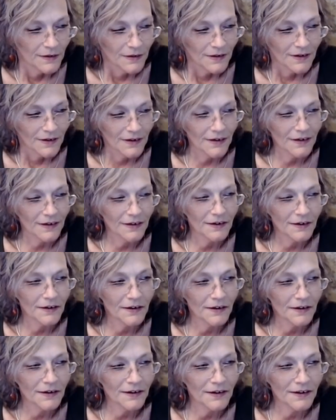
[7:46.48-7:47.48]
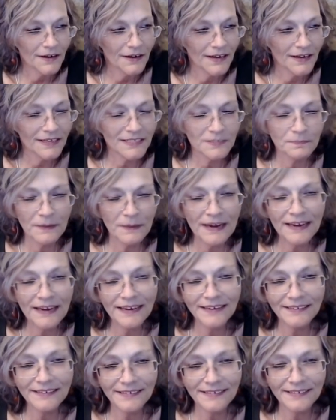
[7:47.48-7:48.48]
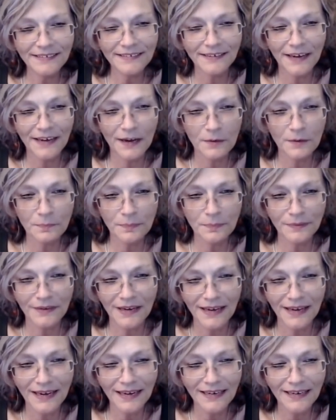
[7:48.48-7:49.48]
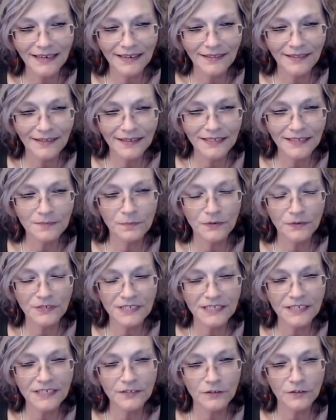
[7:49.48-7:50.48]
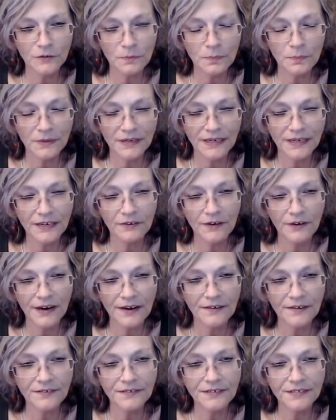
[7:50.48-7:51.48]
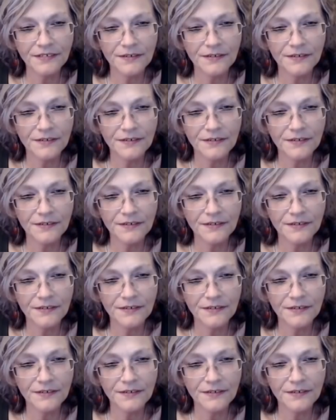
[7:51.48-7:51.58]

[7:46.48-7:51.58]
uh, expand and play in this particular playground,